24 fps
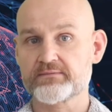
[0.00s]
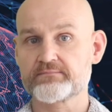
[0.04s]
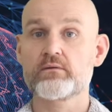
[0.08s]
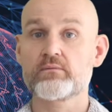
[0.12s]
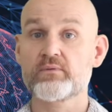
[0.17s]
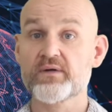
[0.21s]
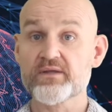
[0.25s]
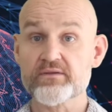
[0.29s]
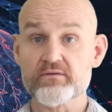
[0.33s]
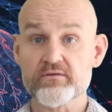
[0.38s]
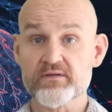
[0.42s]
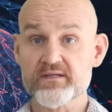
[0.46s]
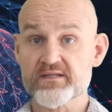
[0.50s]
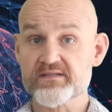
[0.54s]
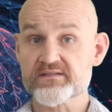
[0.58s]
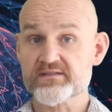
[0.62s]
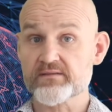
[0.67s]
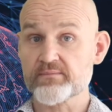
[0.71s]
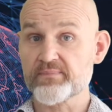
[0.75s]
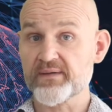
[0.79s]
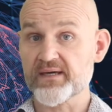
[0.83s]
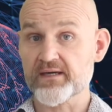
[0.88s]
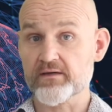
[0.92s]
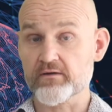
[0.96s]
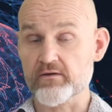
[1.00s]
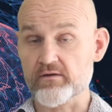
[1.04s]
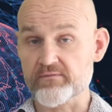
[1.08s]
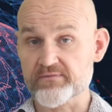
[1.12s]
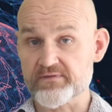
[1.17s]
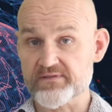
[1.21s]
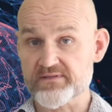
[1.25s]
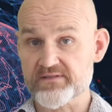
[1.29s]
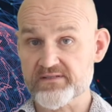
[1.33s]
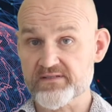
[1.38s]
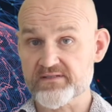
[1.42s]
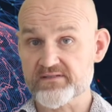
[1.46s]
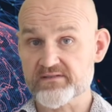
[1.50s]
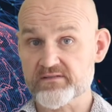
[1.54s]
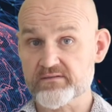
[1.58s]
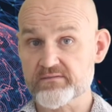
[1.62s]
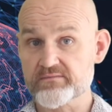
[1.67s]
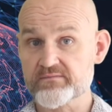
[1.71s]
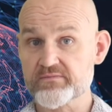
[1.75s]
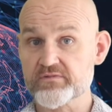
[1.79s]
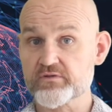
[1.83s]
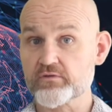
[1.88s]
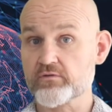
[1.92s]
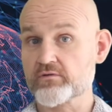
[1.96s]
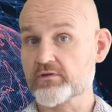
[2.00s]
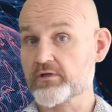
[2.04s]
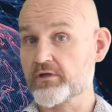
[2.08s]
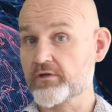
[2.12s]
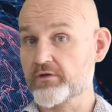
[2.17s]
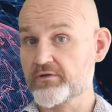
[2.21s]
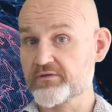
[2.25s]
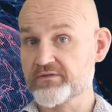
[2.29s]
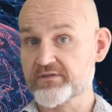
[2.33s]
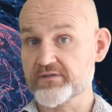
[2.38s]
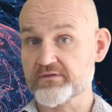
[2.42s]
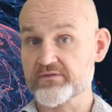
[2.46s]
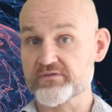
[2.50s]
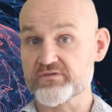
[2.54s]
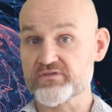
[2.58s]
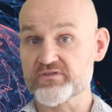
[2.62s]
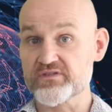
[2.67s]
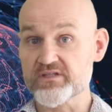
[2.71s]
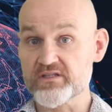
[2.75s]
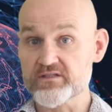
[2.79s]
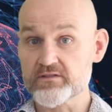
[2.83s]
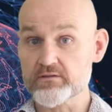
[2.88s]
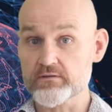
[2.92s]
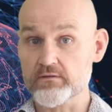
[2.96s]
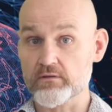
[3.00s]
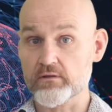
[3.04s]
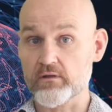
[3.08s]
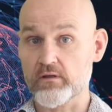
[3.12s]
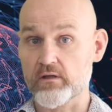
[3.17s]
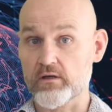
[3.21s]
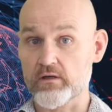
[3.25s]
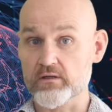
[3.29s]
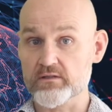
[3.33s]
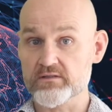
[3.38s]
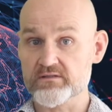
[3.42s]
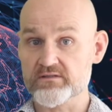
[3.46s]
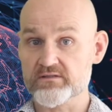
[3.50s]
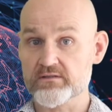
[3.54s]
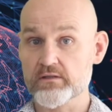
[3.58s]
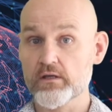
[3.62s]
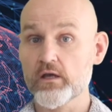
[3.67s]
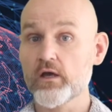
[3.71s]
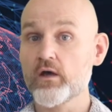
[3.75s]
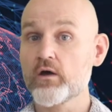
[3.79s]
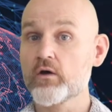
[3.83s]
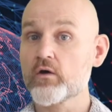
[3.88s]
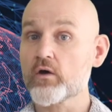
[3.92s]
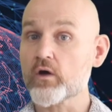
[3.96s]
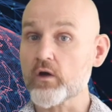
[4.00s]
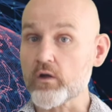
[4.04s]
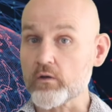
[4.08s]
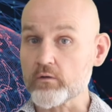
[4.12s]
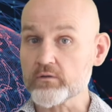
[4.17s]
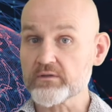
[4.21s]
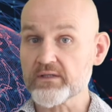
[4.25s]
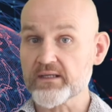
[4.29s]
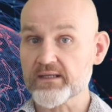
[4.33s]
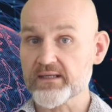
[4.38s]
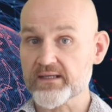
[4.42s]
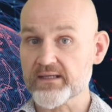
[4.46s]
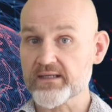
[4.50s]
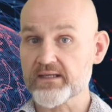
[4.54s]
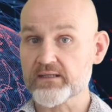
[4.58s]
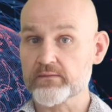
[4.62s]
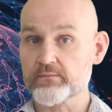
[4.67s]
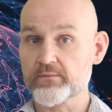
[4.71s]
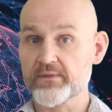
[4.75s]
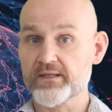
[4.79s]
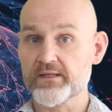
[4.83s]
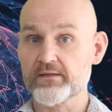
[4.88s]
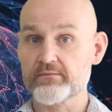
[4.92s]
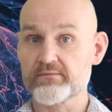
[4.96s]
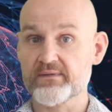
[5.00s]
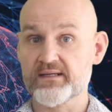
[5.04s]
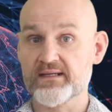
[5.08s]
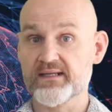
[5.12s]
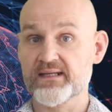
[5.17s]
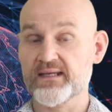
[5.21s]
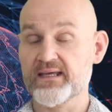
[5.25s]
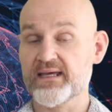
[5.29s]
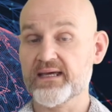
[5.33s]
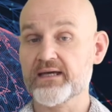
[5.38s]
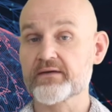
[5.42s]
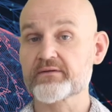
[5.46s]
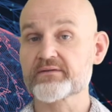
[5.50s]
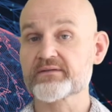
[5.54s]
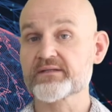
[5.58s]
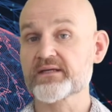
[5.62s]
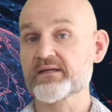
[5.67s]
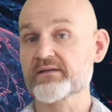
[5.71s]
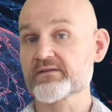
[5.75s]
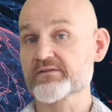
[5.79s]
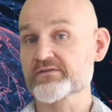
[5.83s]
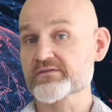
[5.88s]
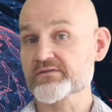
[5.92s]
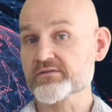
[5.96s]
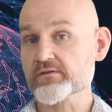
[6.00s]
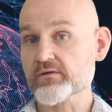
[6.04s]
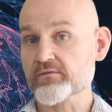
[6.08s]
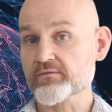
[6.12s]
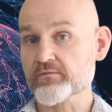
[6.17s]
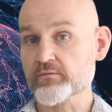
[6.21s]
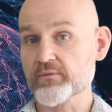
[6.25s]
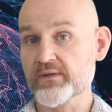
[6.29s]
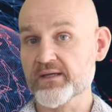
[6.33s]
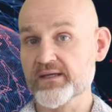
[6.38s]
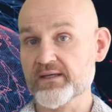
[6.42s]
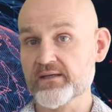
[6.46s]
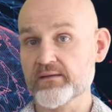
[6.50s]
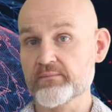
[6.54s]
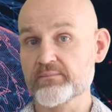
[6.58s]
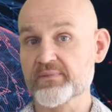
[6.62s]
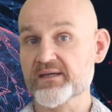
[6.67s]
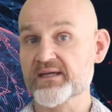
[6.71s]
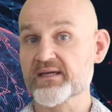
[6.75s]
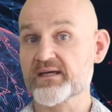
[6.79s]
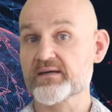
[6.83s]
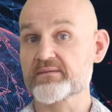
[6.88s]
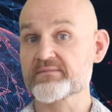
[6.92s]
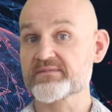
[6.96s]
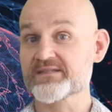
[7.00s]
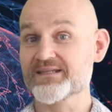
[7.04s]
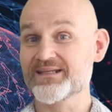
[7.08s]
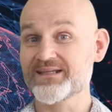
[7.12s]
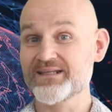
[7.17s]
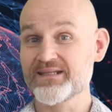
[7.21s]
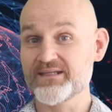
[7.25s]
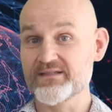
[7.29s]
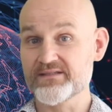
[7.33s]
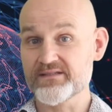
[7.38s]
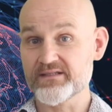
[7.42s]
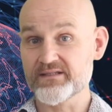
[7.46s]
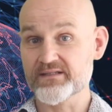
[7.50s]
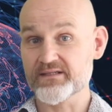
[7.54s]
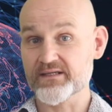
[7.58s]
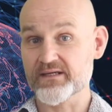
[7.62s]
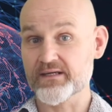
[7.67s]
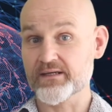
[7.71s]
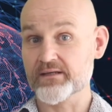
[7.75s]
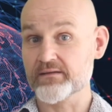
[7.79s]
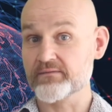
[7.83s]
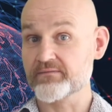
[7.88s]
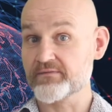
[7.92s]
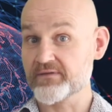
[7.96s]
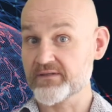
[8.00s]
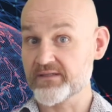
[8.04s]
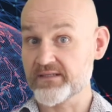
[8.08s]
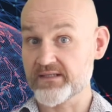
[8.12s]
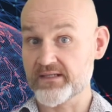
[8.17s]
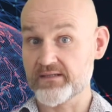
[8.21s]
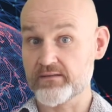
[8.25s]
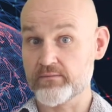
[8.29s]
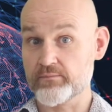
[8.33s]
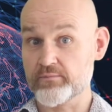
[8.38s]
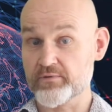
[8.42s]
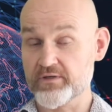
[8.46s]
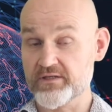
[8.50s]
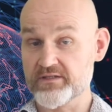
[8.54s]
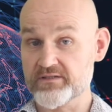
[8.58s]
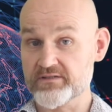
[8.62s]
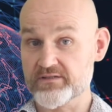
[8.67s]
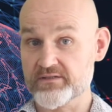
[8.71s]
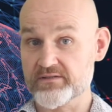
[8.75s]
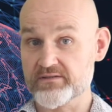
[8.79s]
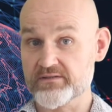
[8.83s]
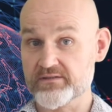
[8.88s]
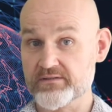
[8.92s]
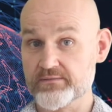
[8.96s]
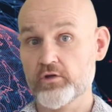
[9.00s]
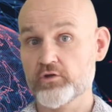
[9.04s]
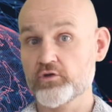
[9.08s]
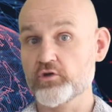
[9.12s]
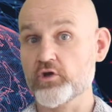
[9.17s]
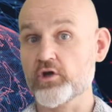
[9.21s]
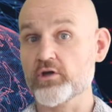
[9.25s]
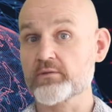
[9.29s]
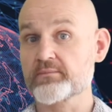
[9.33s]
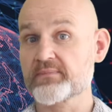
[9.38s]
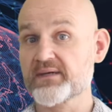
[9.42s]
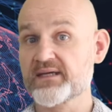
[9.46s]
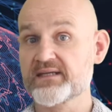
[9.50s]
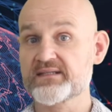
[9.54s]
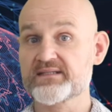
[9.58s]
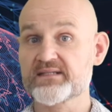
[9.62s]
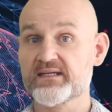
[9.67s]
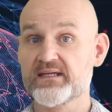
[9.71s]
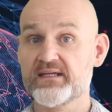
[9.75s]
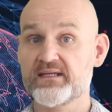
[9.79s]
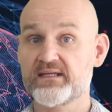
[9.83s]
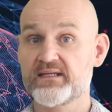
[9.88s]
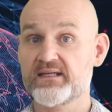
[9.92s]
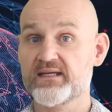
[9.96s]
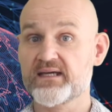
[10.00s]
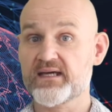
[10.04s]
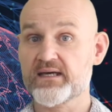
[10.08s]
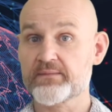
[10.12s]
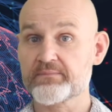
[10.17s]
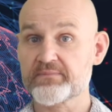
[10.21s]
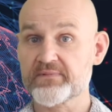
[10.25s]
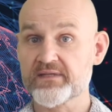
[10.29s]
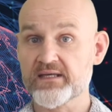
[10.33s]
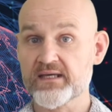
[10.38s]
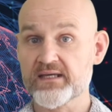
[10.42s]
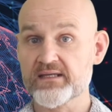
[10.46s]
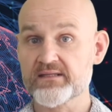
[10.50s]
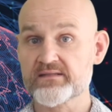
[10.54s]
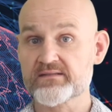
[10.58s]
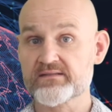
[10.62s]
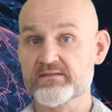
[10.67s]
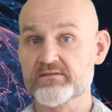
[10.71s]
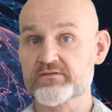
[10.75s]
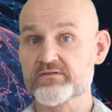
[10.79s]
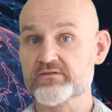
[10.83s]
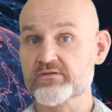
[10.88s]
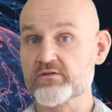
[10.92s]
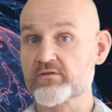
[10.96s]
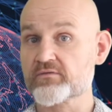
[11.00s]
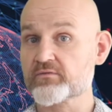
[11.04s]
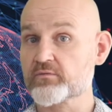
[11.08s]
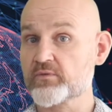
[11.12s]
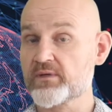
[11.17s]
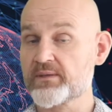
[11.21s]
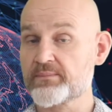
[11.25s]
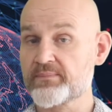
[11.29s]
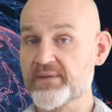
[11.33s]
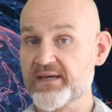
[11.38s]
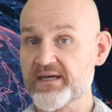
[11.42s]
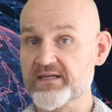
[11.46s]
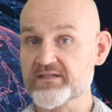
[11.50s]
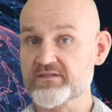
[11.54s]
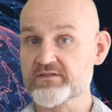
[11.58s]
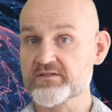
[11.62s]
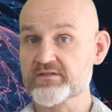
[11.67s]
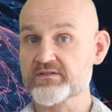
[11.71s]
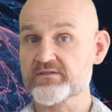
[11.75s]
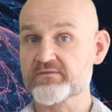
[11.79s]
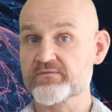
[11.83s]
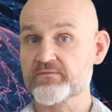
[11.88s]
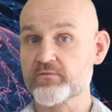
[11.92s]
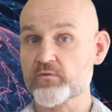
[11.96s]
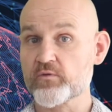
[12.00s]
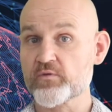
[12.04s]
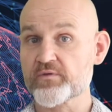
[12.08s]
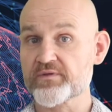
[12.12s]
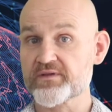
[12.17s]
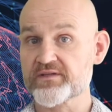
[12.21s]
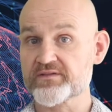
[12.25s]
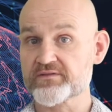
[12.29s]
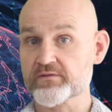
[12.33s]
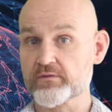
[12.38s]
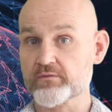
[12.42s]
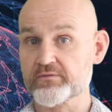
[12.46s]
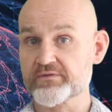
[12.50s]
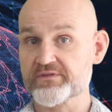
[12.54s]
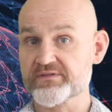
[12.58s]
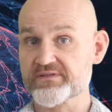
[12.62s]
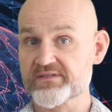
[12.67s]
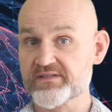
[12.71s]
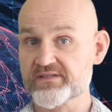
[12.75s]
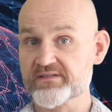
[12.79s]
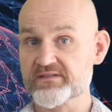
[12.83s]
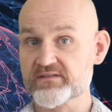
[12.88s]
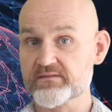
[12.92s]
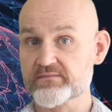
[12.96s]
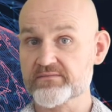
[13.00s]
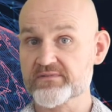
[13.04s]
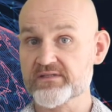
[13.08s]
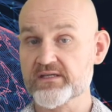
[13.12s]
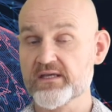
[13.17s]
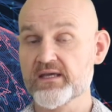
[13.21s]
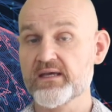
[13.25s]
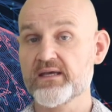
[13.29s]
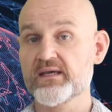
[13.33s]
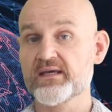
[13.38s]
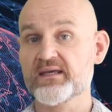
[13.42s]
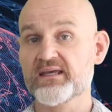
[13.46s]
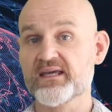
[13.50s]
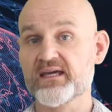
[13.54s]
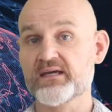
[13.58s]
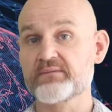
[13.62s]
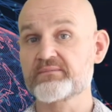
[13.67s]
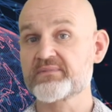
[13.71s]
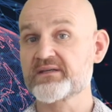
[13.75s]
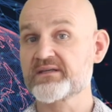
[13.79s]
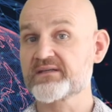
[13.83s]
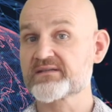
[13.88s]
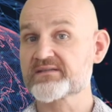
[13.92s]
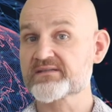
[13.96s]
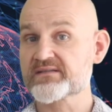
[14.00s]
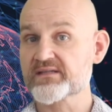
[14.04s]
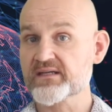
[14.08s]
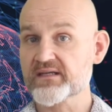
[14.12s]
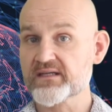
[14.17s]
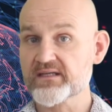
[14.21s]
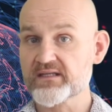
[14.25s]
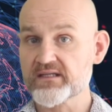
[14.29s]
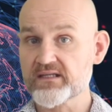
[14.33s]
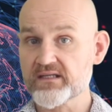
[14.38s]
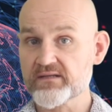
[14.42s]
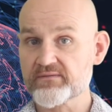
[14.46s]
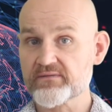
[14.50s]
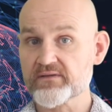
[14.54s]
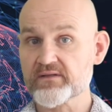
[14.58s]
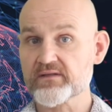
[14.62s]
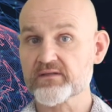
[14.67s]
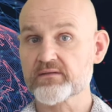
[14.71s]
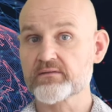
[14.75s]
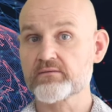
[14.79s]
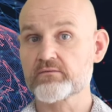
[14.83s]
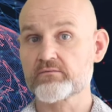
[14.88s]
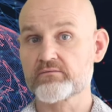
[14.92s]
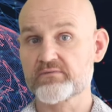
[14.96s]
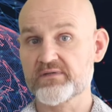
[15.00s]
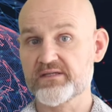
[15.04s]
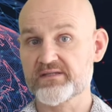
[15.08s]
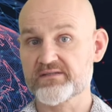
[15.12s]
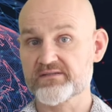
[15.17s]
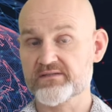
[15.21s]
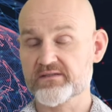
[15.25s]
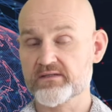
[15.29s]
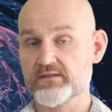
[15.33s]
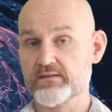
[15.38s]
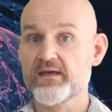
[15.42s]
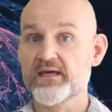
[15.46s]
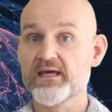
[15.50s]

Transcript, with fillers: Whether it is the back office systems or a hotel's digital locks, older hardware running outdated software becomes an easy target for data breaches. Not maintaining updates and software patches for these older systems can be a significant risk.